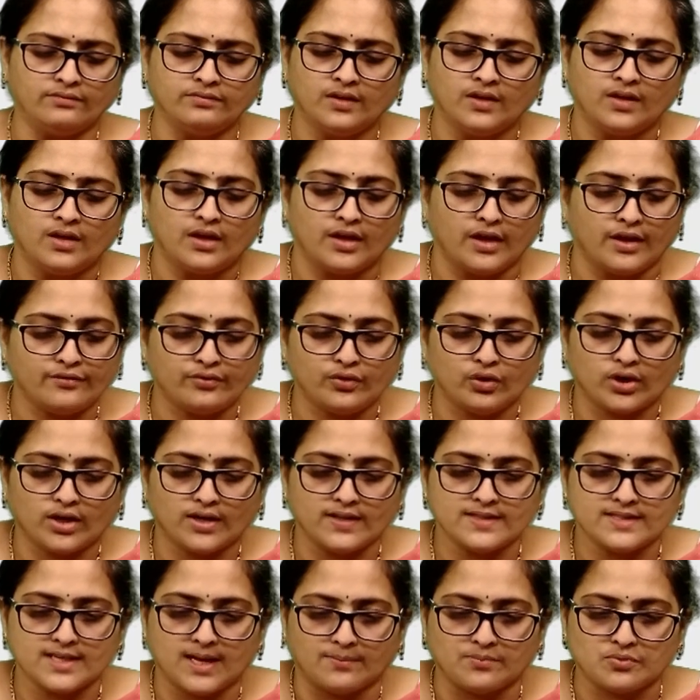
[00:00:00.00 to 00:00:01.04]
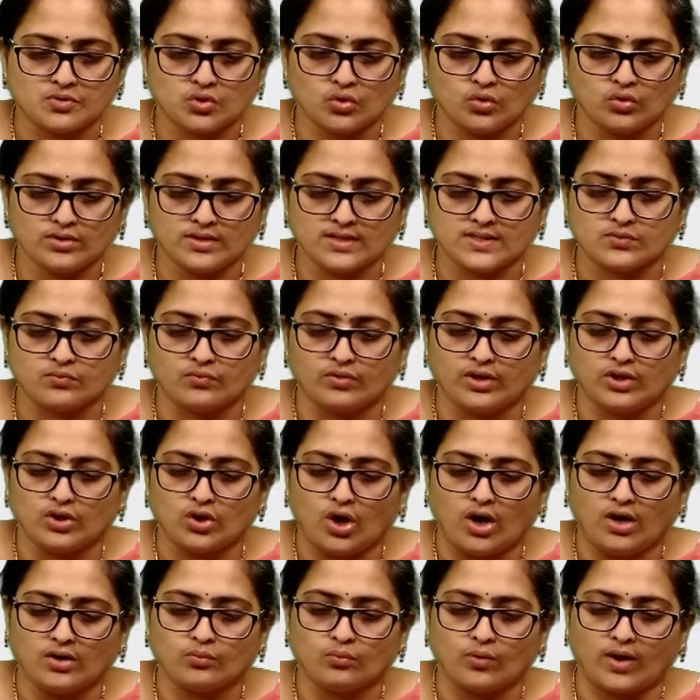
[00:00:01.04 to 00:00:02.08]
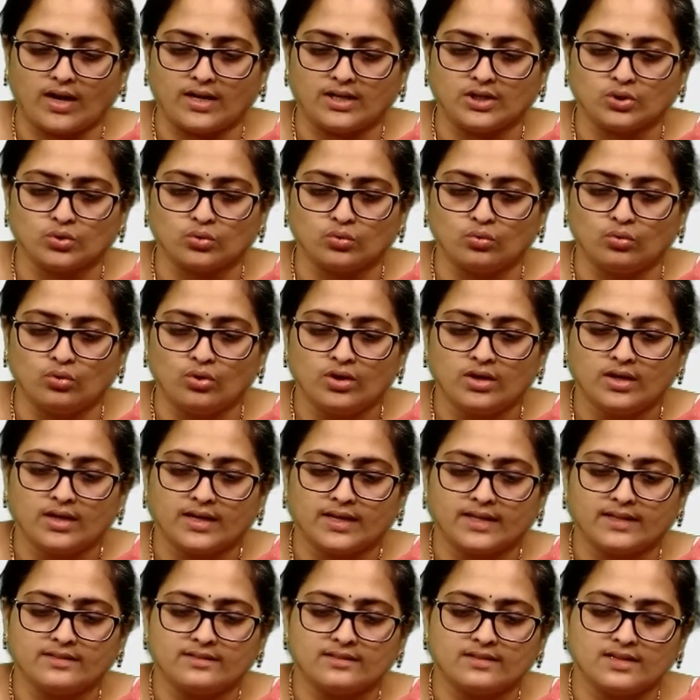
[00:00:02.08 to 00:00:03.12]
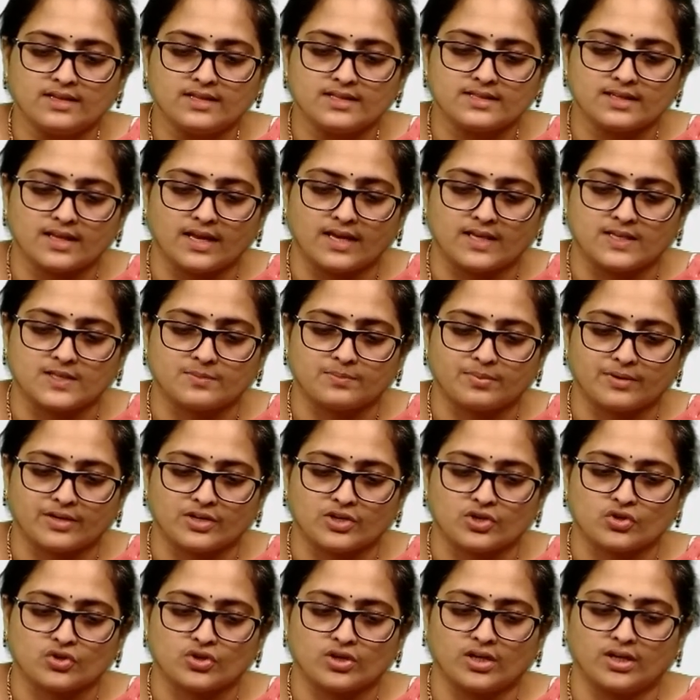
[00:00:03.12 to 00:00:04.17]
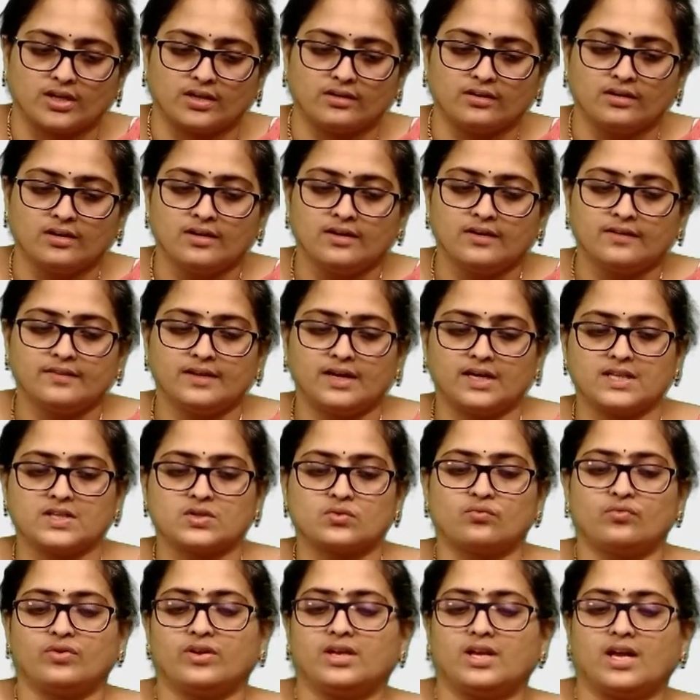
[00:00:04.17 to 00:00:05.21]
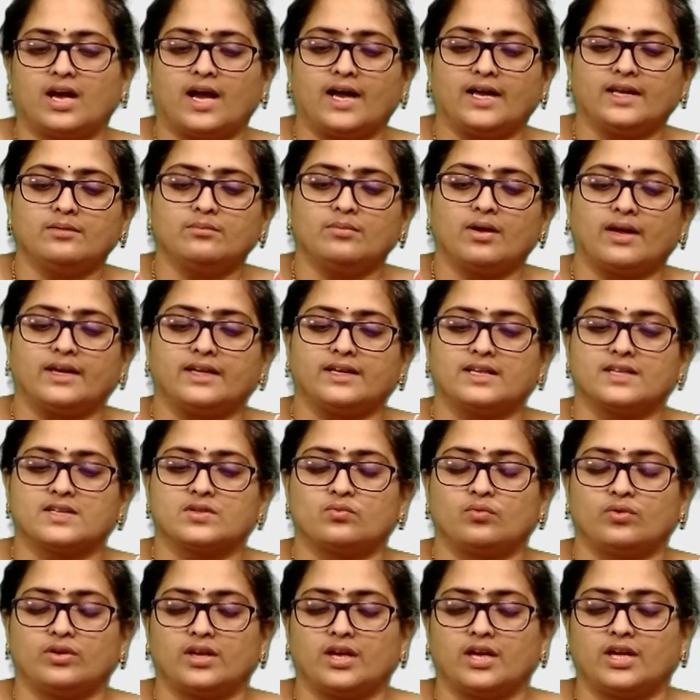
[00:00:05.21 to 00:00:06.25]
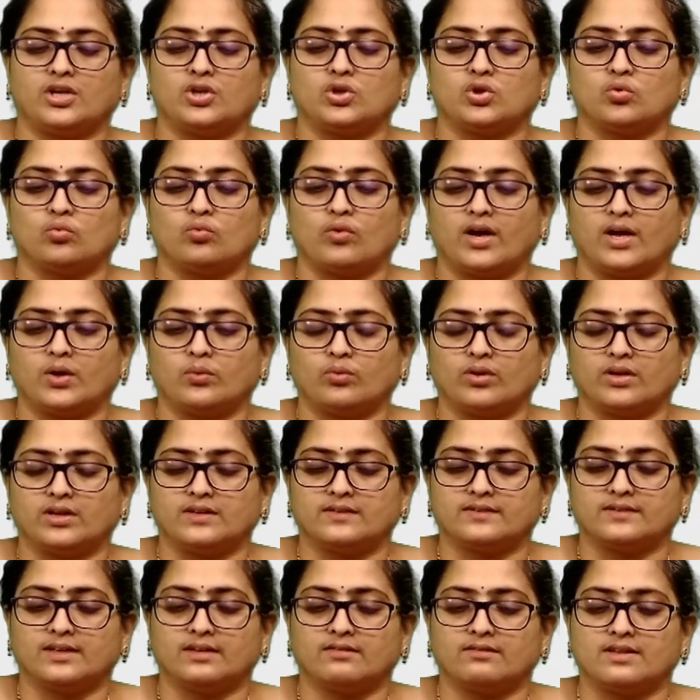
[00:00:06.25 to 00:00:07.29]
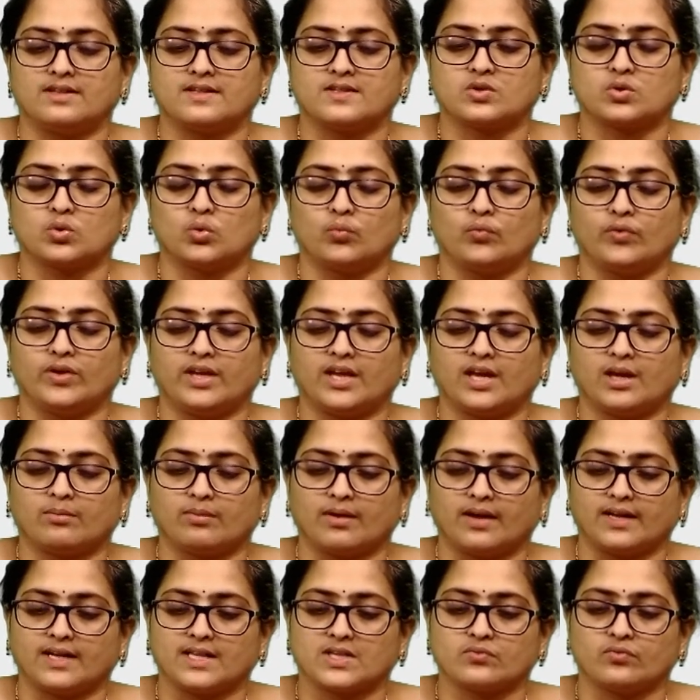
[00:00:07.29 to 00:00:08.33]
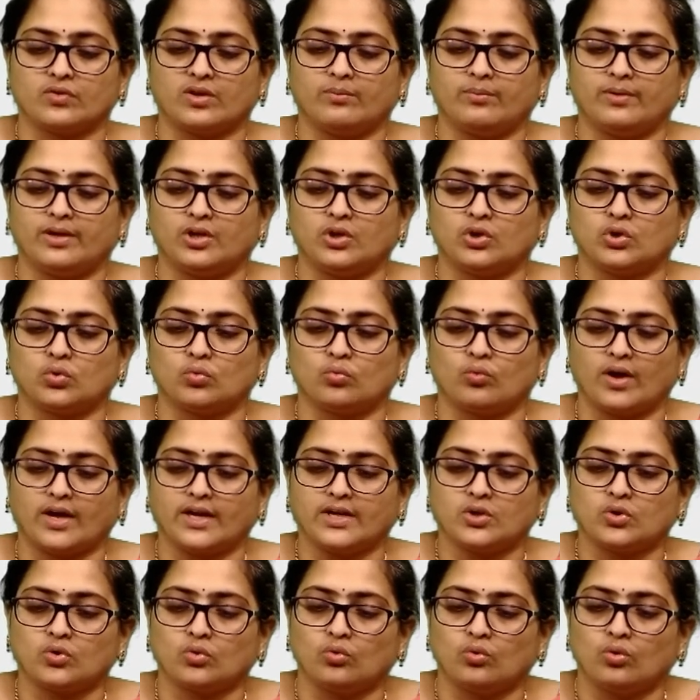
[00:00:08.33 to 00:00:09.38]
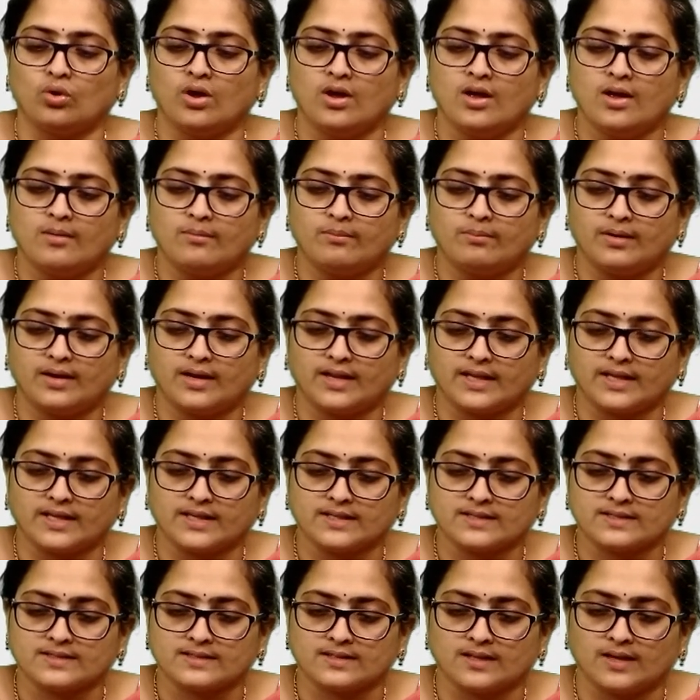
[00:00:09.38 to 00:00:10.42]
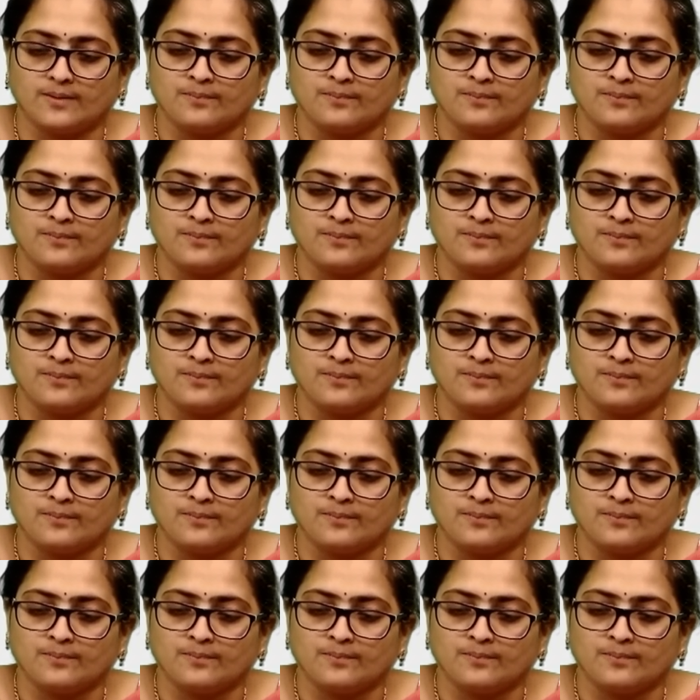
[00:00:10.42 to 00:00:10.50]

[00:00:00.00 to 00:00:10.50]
if you can substitute this V0 value in this expression, that is Vi minus Va into Y1 is equals to Va minus Vb into Y2 plus Va